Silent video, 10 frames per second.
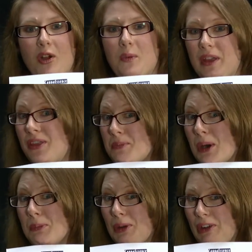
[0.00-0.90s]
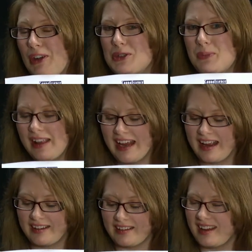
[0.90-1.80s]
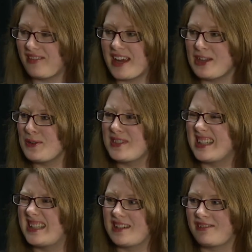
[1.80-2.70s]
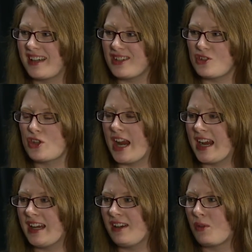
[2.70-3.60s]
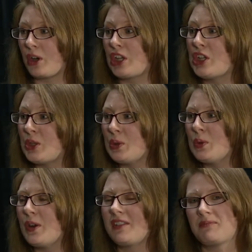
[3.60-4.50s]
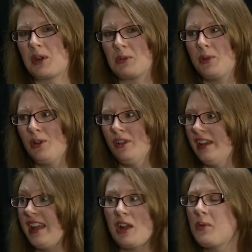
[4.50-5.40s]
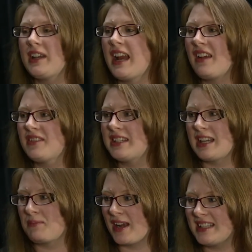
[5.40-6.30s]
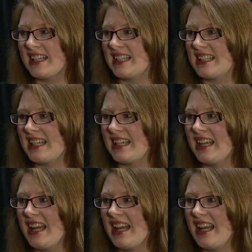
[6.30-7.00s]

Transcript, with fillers: with the purple kush plant, if I used a different shade or hue of purple, it wouldn't have the same resonancy.